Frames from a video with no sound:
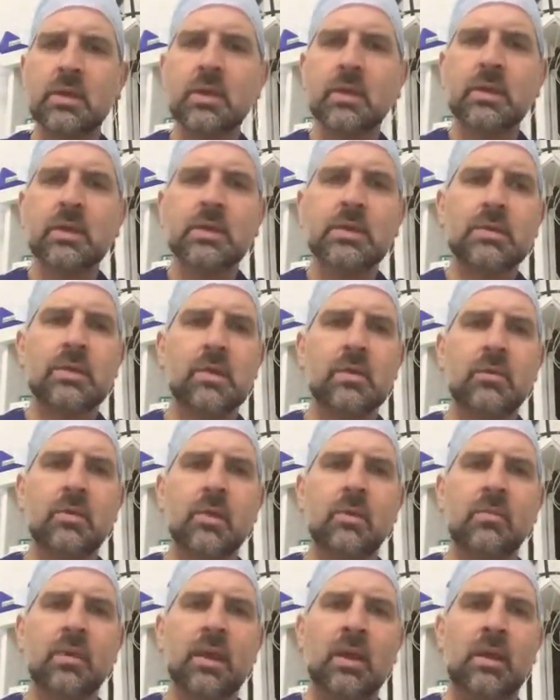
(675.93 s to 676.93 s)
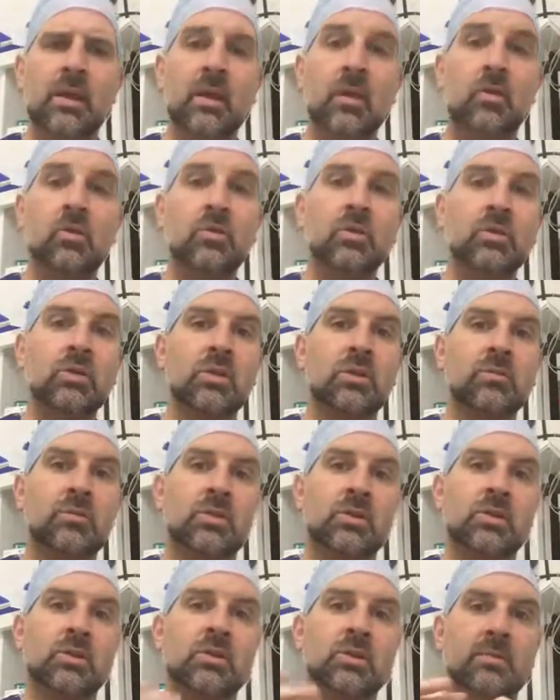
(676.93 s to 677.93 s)
So don't make any long-term
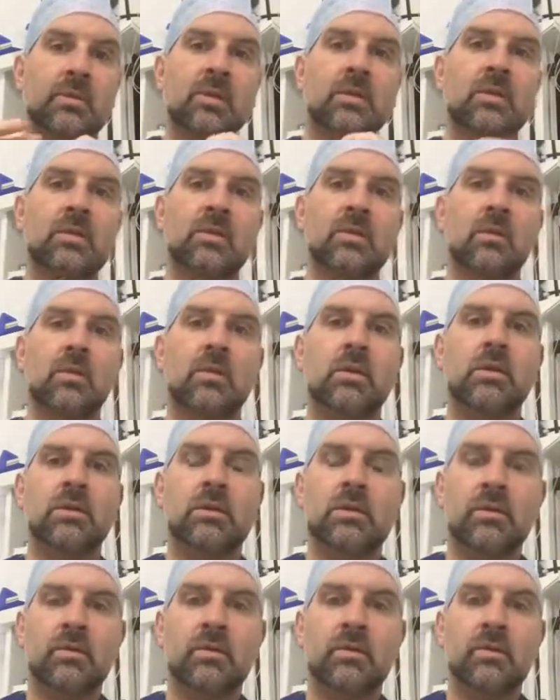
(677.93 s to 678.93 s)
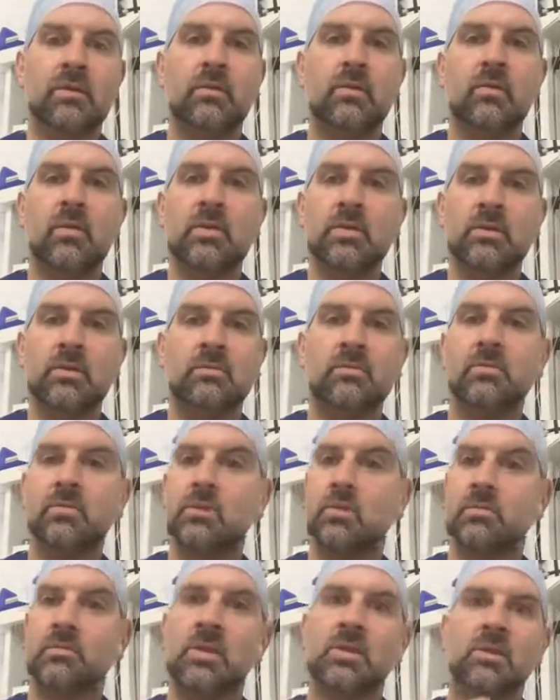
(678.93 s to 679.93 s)
decisions about the size in the first few months,
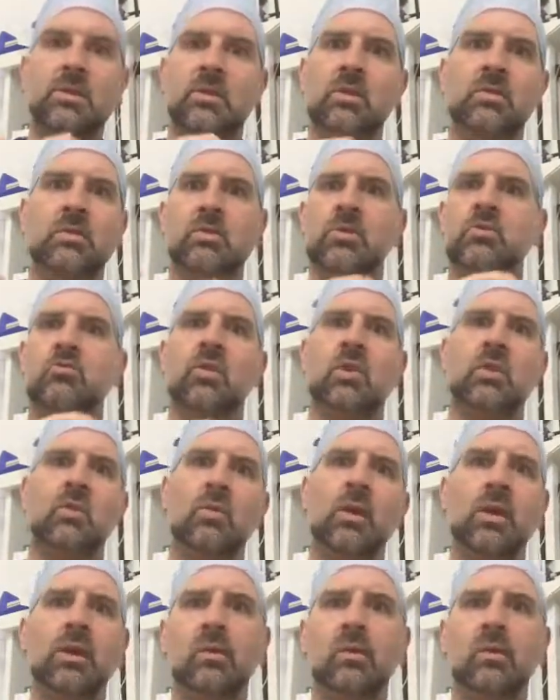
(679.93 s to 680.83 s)
especially not straight away.